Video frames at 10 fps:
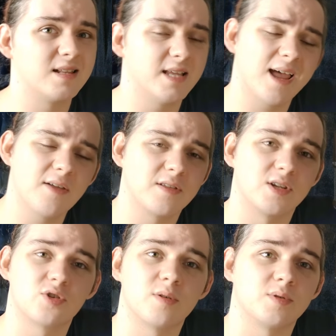down in the
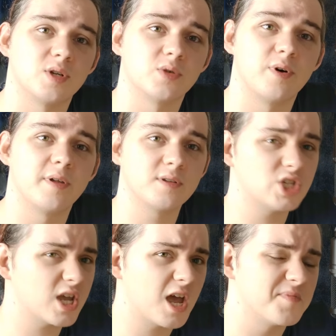description as well.
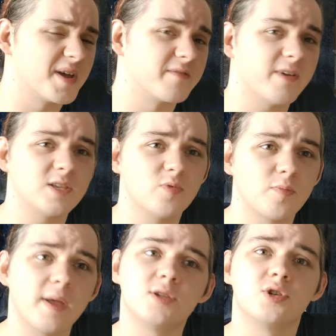Check out my
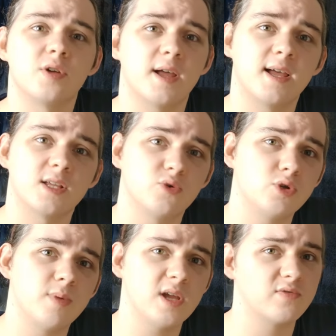Facebook, Patreon and
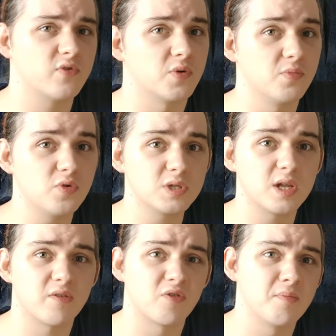Twitch page for more
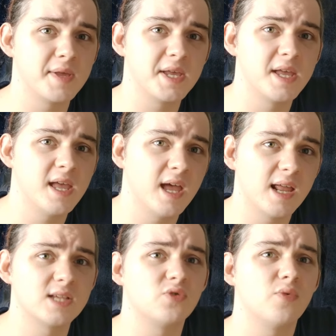stuff from me.
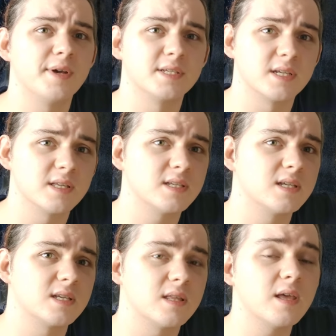As always, this
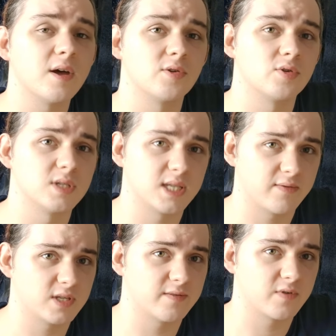is the one hundred
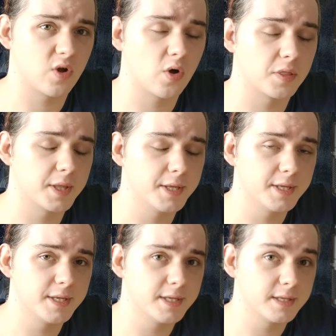seventeenth Con.
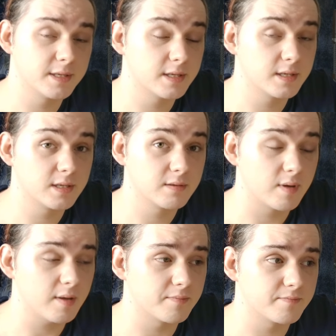
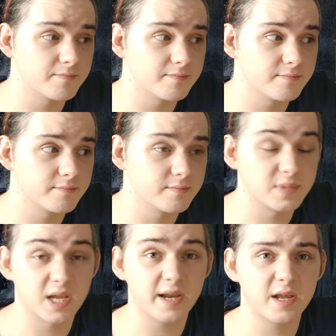Well,
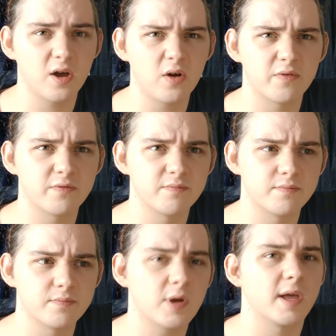signing off.
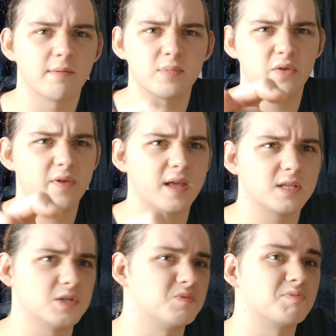Oh yeah, don't forget
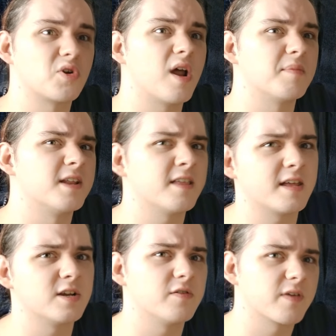to subscribe and hit
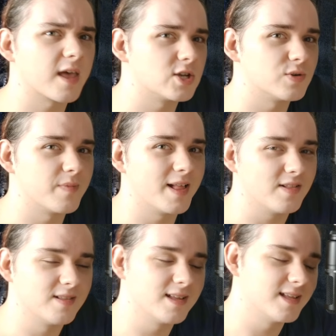that notification
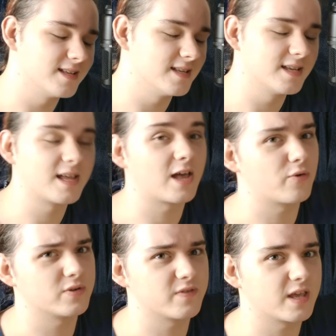bell. I
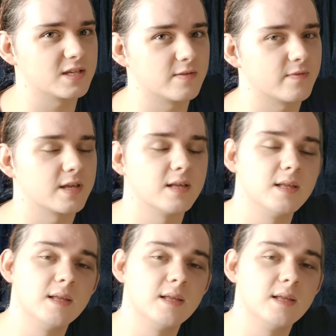always forget something.